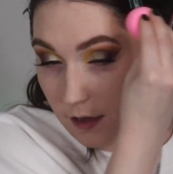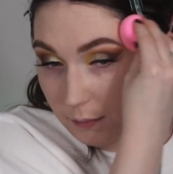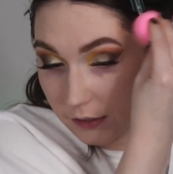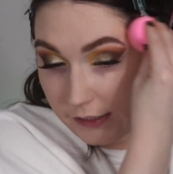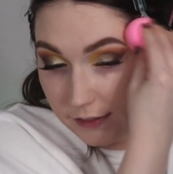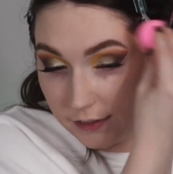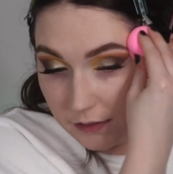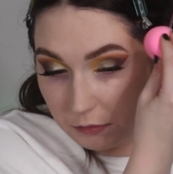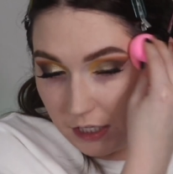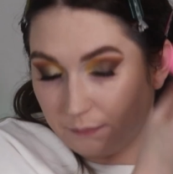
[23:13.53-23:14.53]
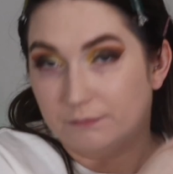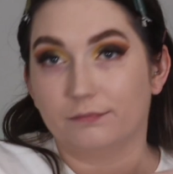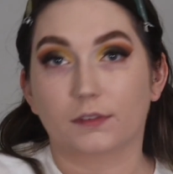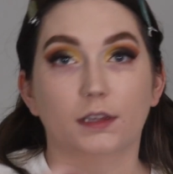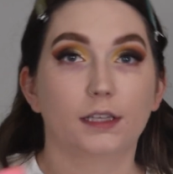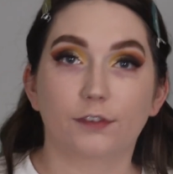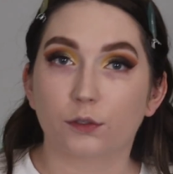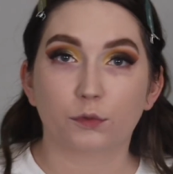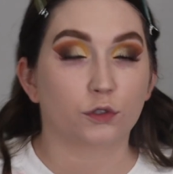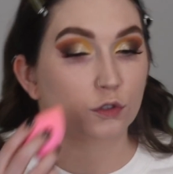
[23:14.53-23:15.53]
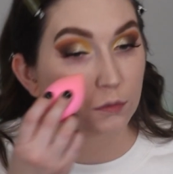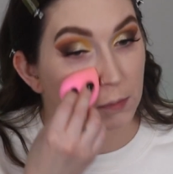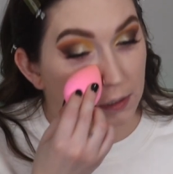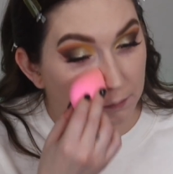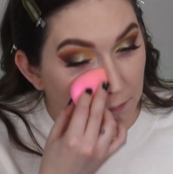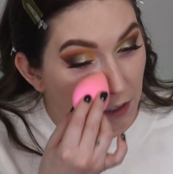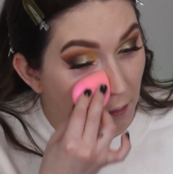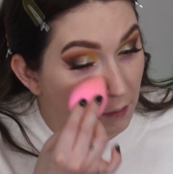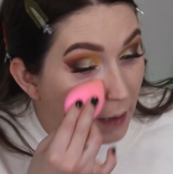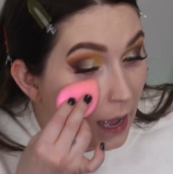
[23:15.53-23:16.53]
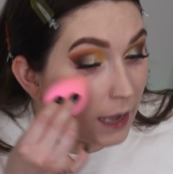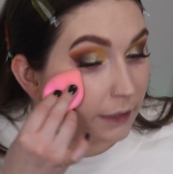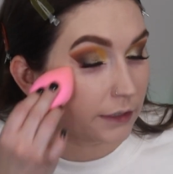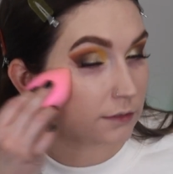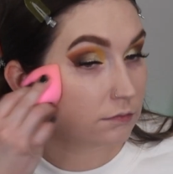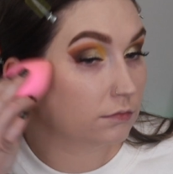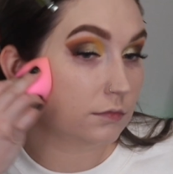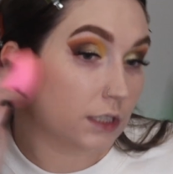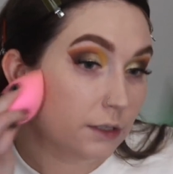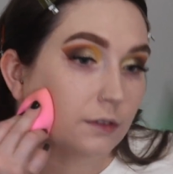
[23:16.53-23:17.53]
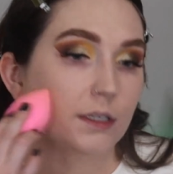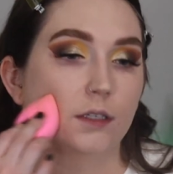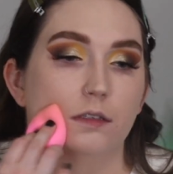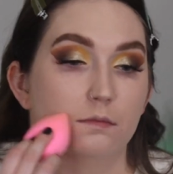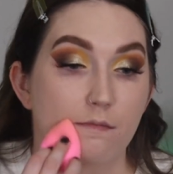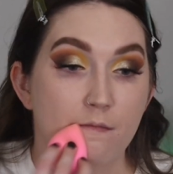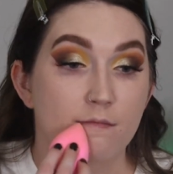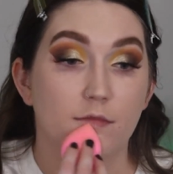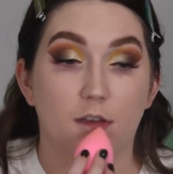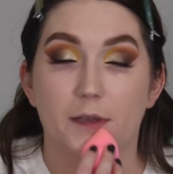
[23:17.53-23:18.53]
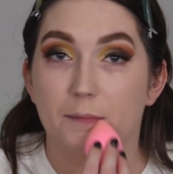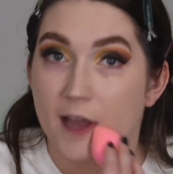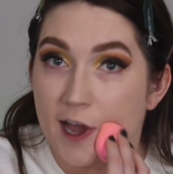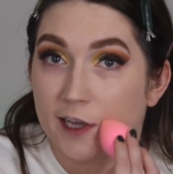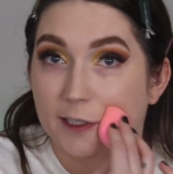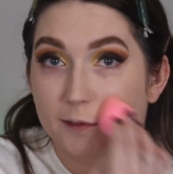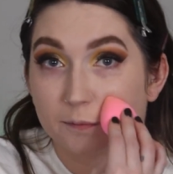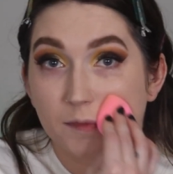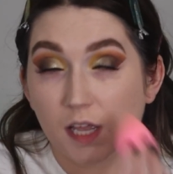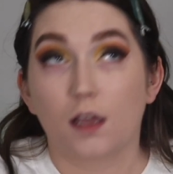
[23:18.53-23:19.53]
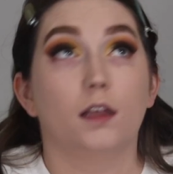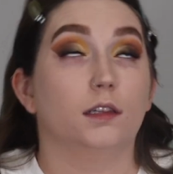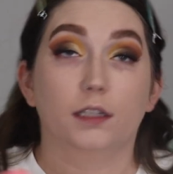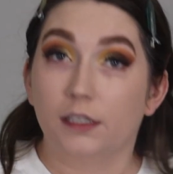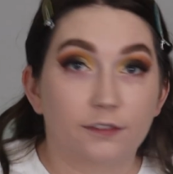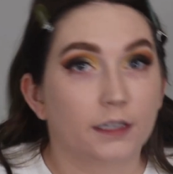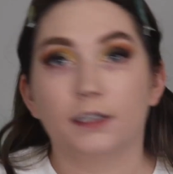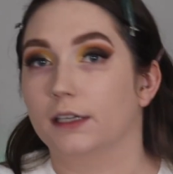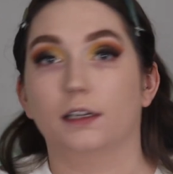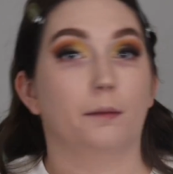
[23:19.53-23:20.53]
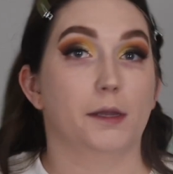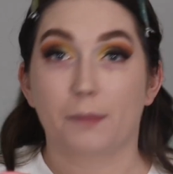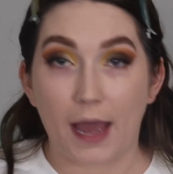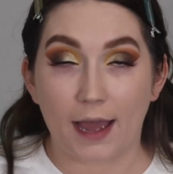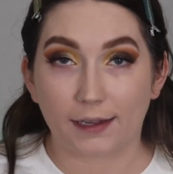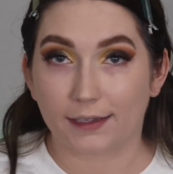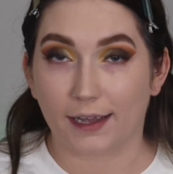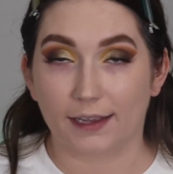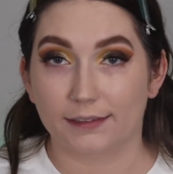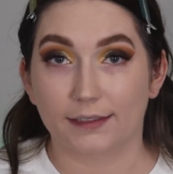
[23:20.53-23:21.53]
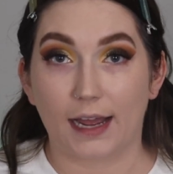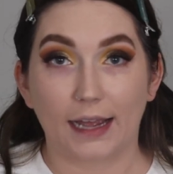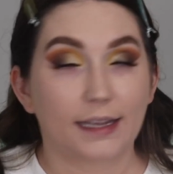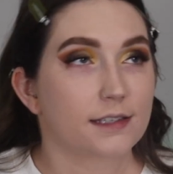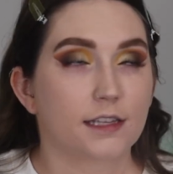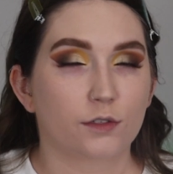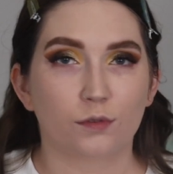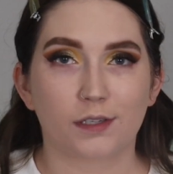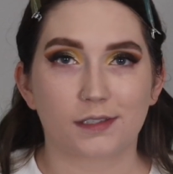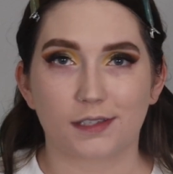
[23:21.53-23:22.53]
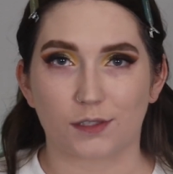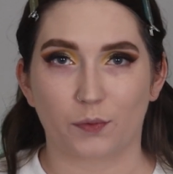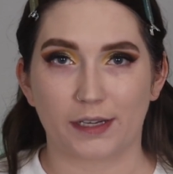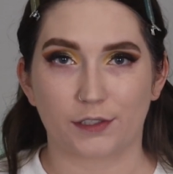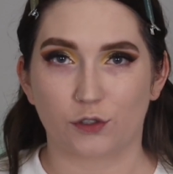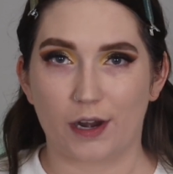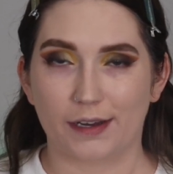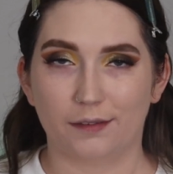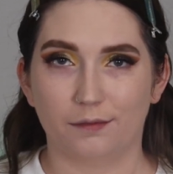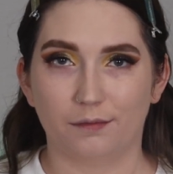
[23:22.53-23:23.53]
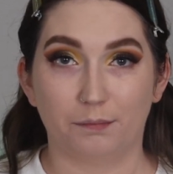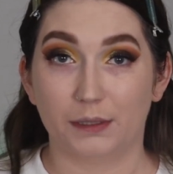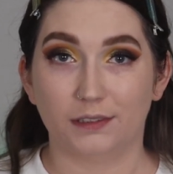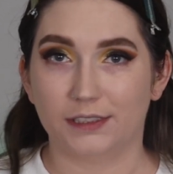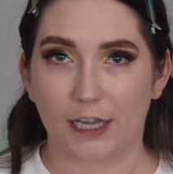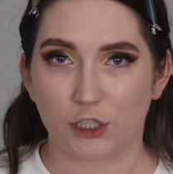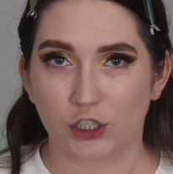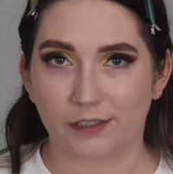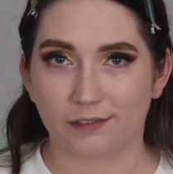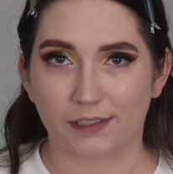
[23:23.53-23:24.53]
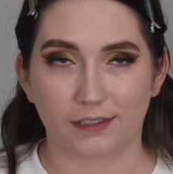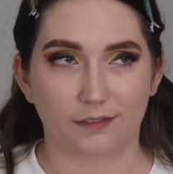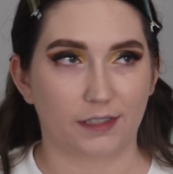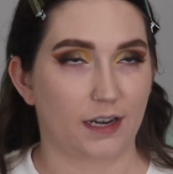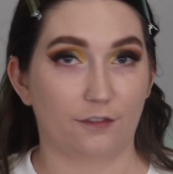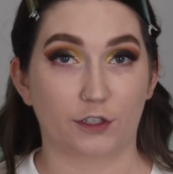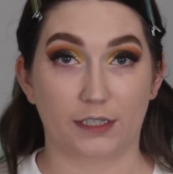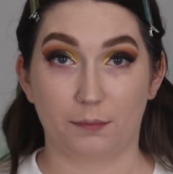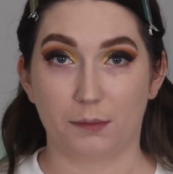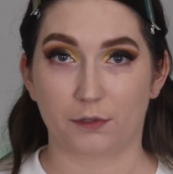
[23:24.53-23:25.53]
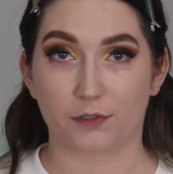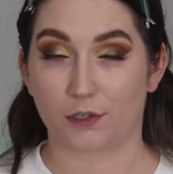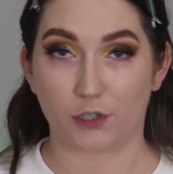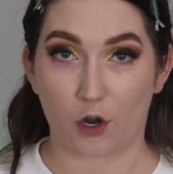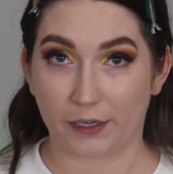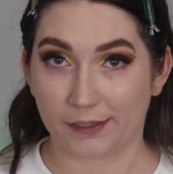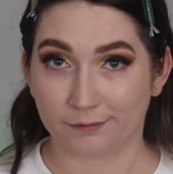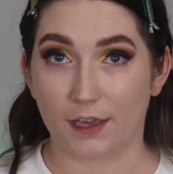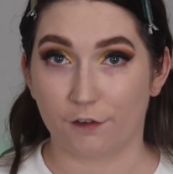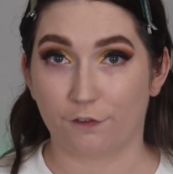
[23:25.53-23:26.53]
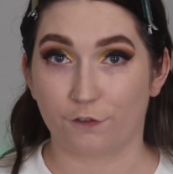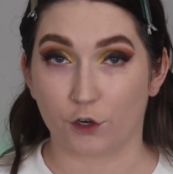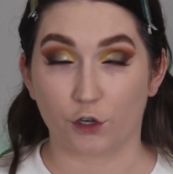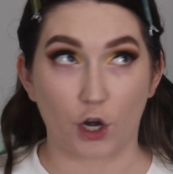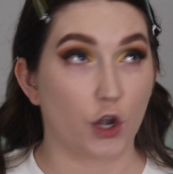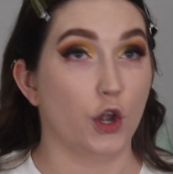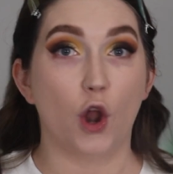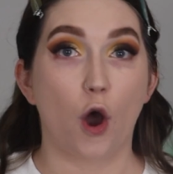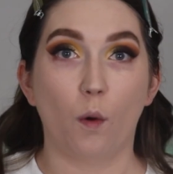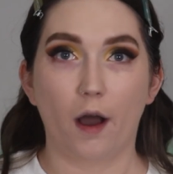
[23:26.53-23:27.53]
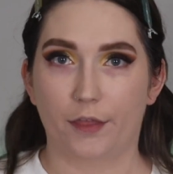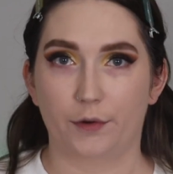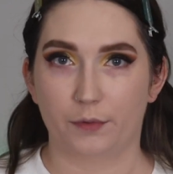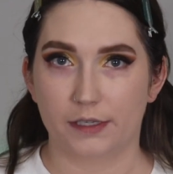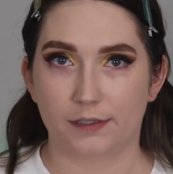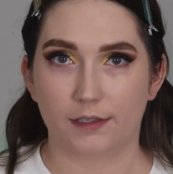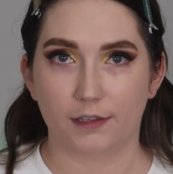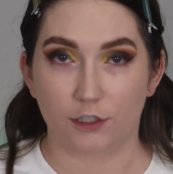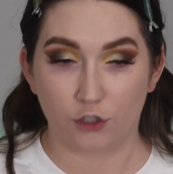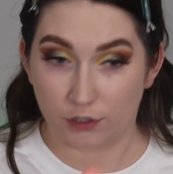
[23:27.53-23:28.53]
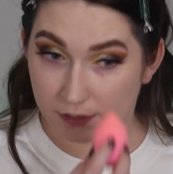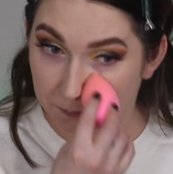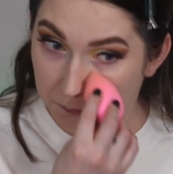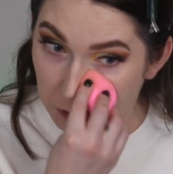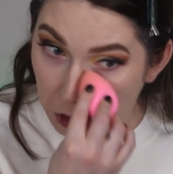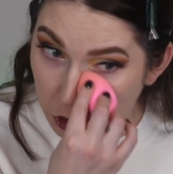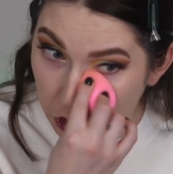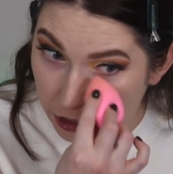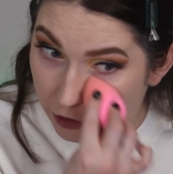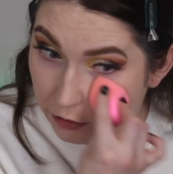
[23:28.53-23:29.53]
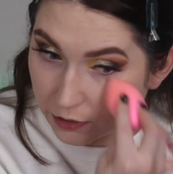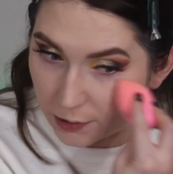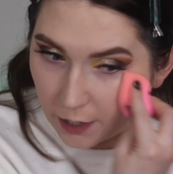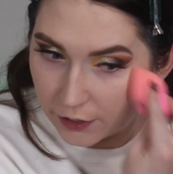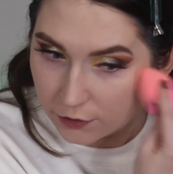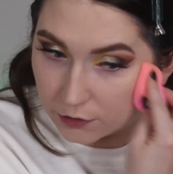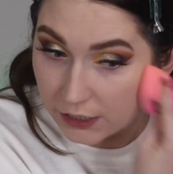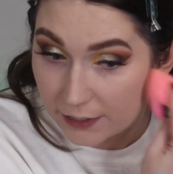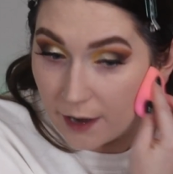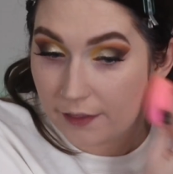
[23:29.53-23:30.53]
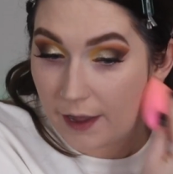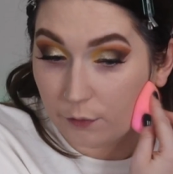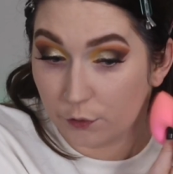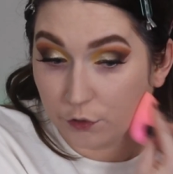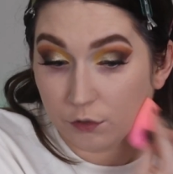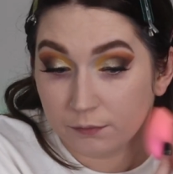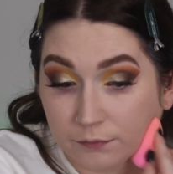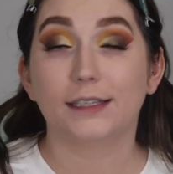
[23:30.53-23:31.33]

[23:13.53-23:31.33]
police keep leaving the room and coming back and leaving and coming back and leaving and coming back. And I guess they do this as a way to try and build tension in an effort to get people to start talking, if for no other reason than just a sheer desire to get out of that room.